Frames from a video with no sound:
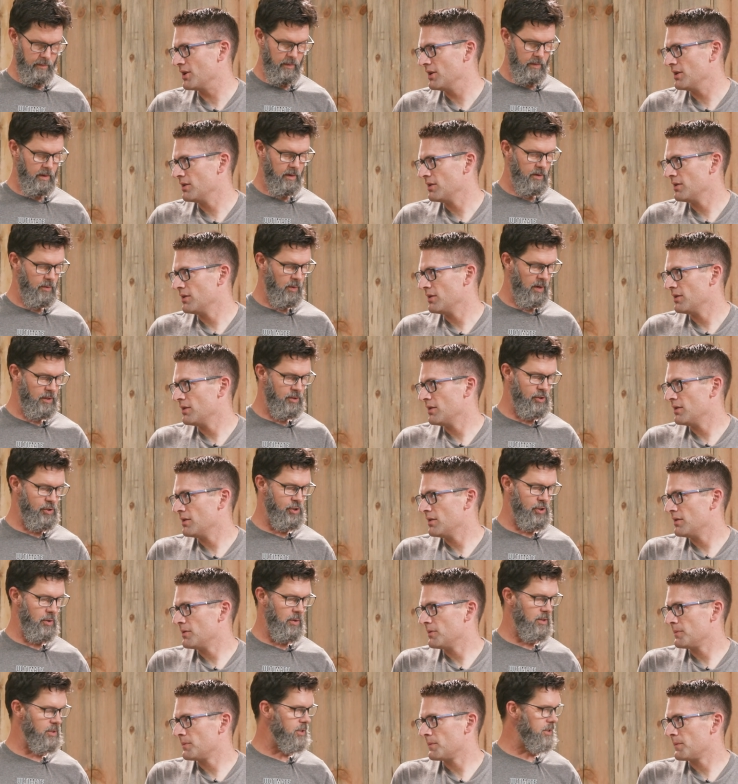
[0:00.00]
Speaker 1: good.
Speaker 2: Why don't you
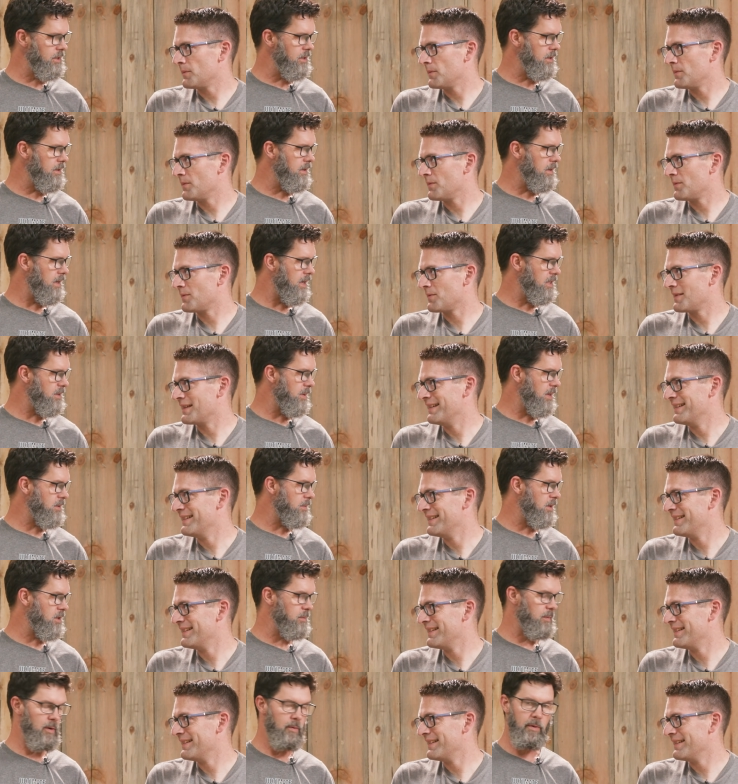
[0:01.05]
show us your headspace
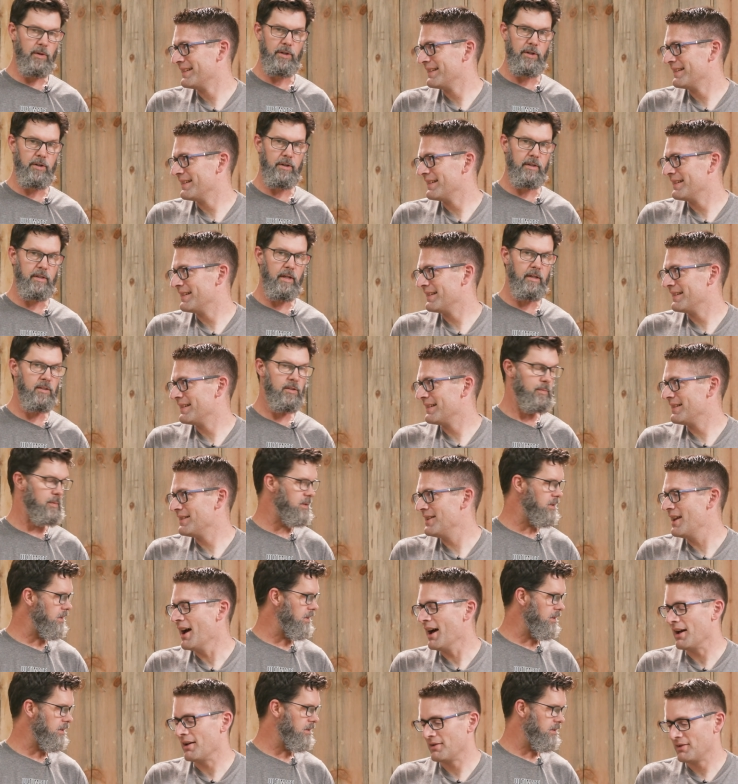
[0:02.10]
measurement when you're gunsmithing?
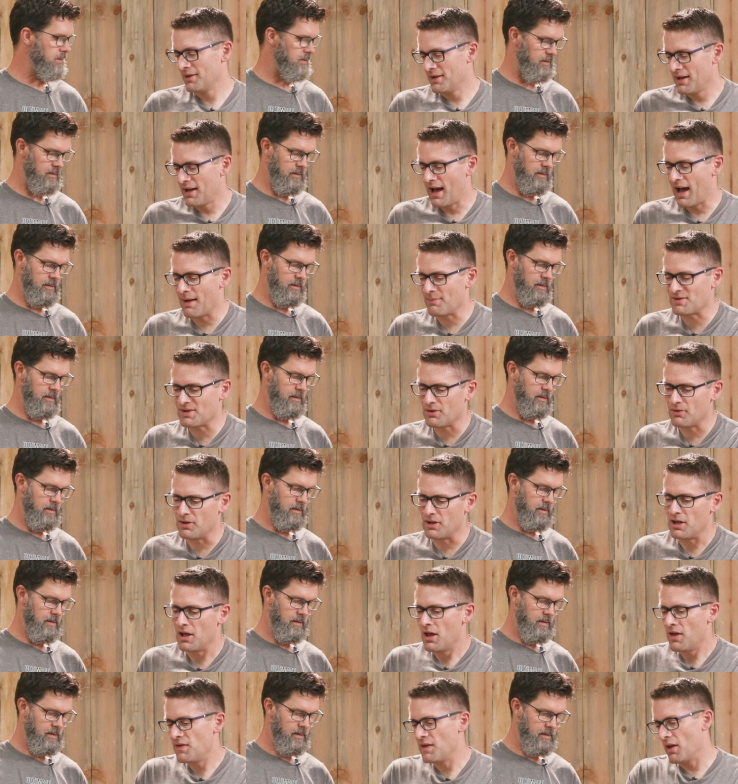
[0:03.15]
Speaker 1: Yeah, absolutely.
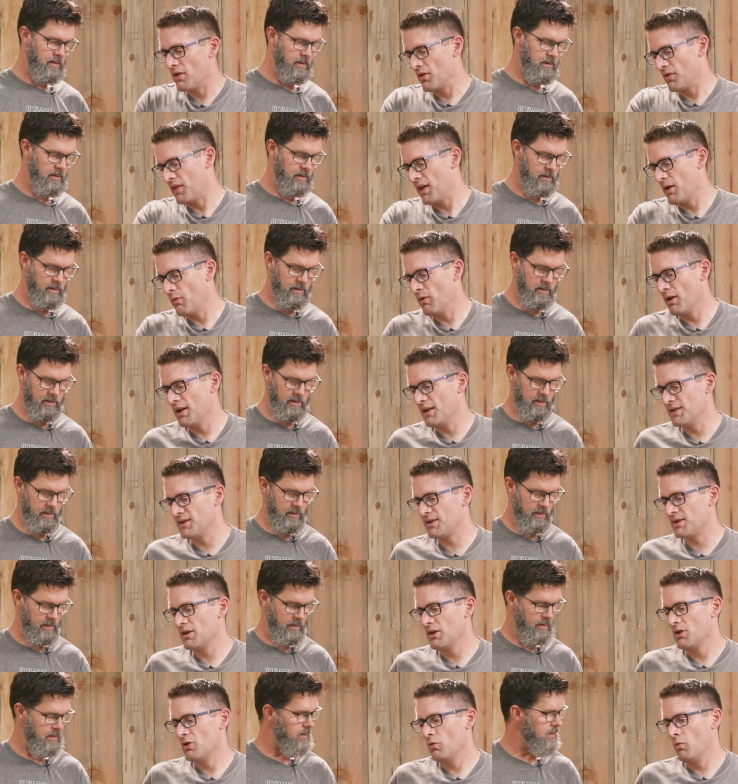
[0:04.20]
The other thing
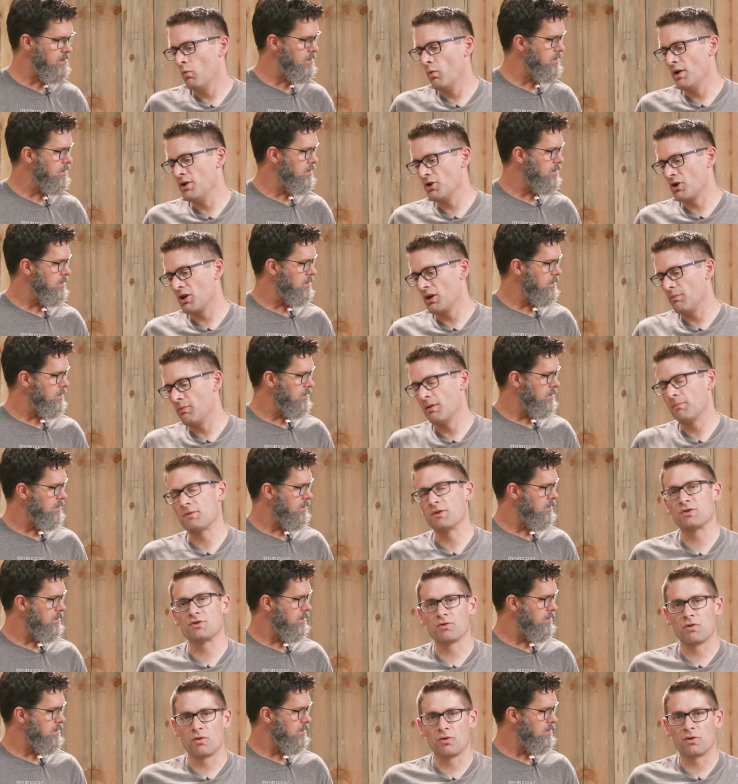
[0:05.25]
was when you're going to bump the
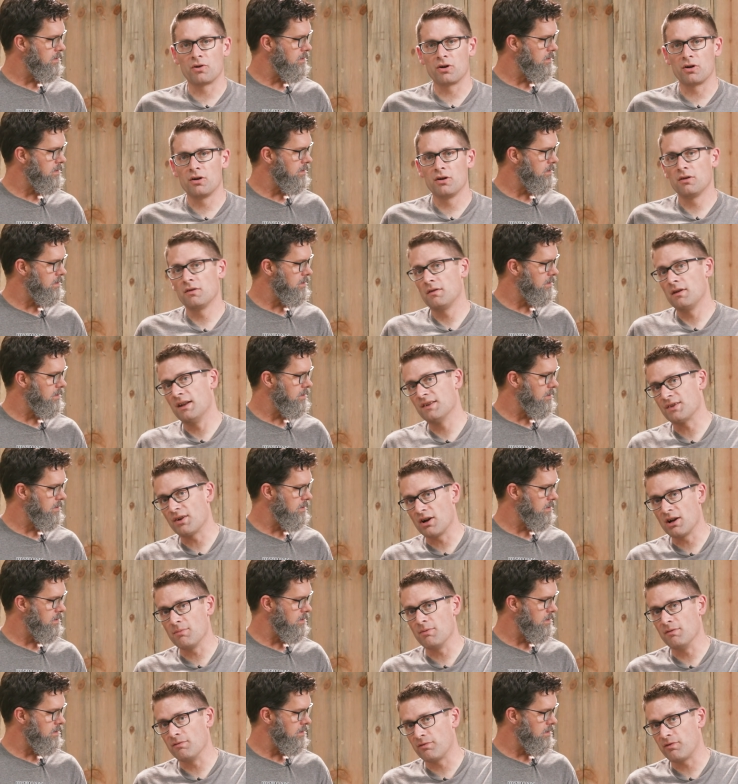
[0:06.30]
shoulder, it's
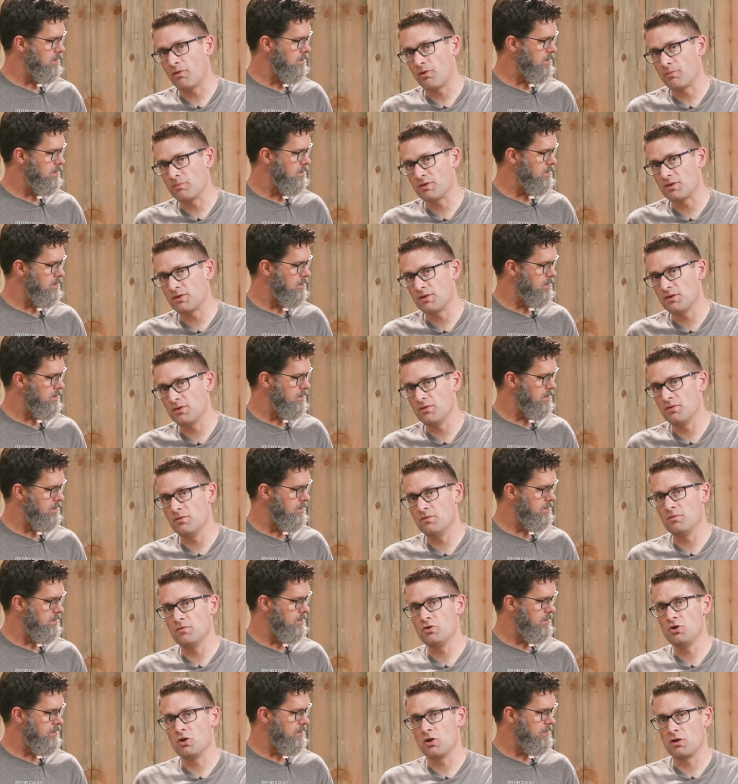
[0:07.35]
already been formed
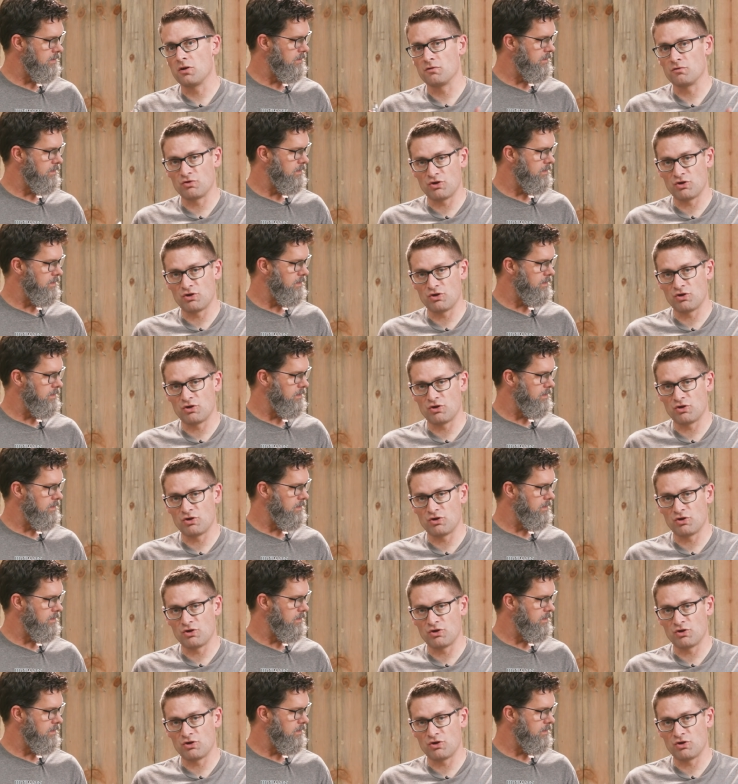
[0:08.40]
to your